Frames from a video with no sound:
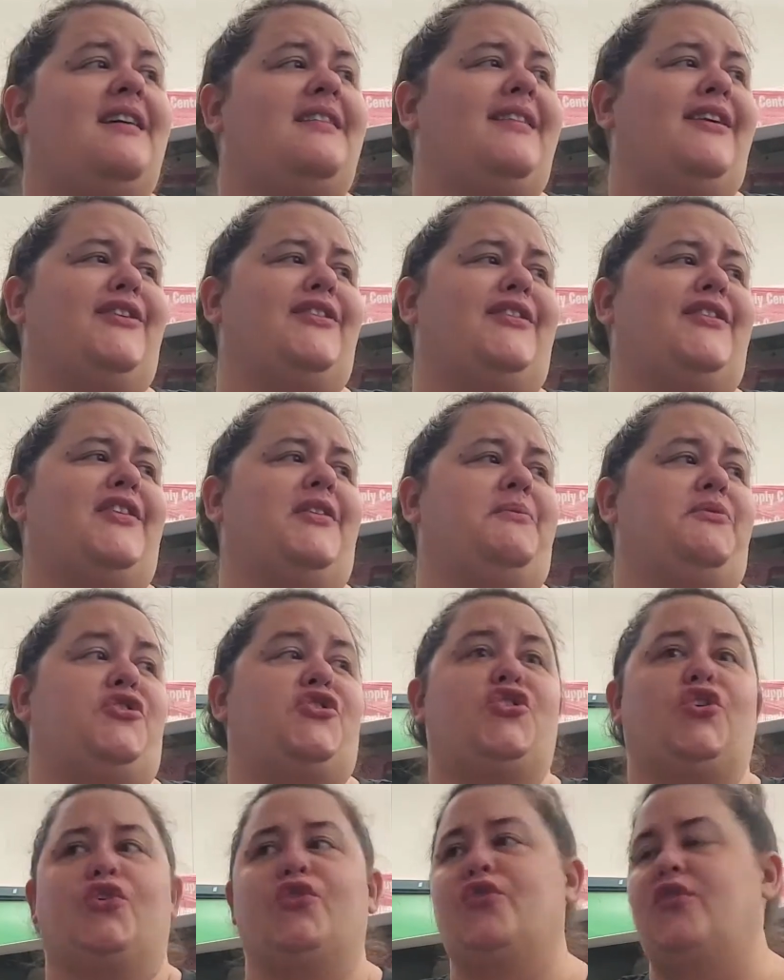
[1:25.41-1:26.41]
There's some
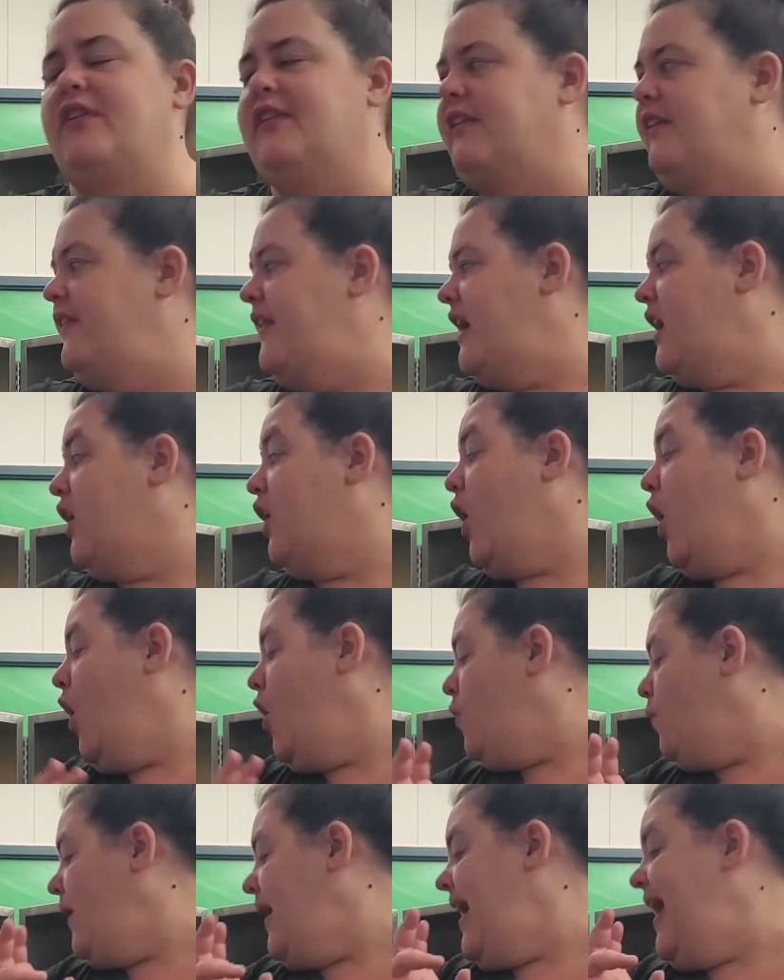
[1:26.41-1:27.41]
journals in there.
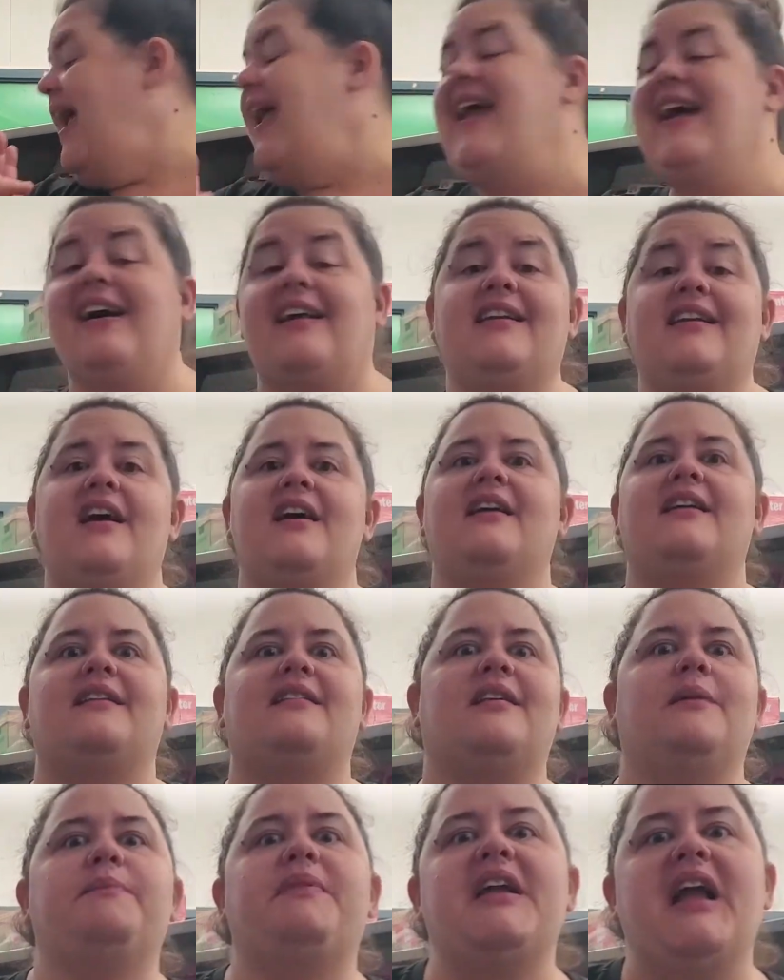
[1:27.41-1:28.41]
Oh, and
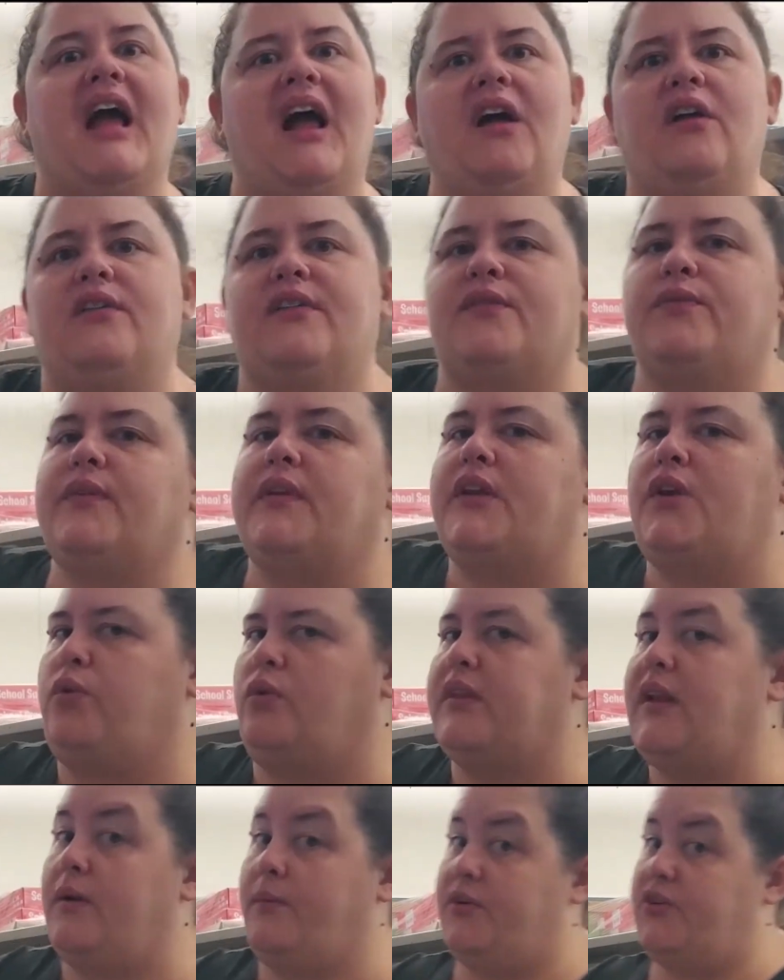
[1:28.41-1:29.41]
something else really
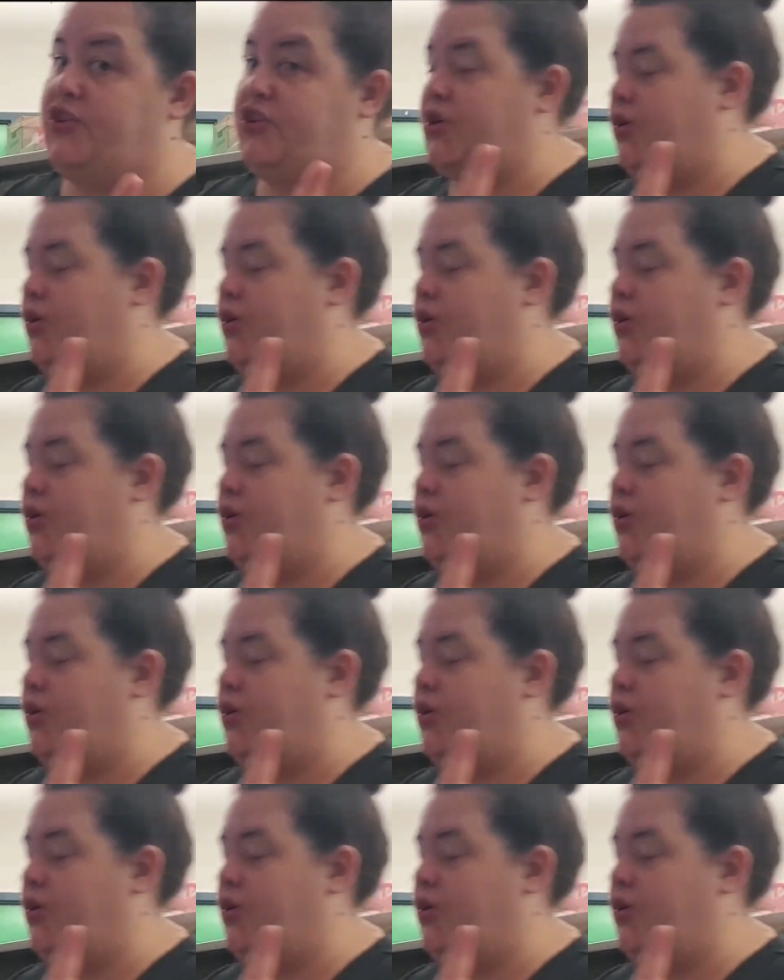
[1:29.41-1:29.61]
cool that I want to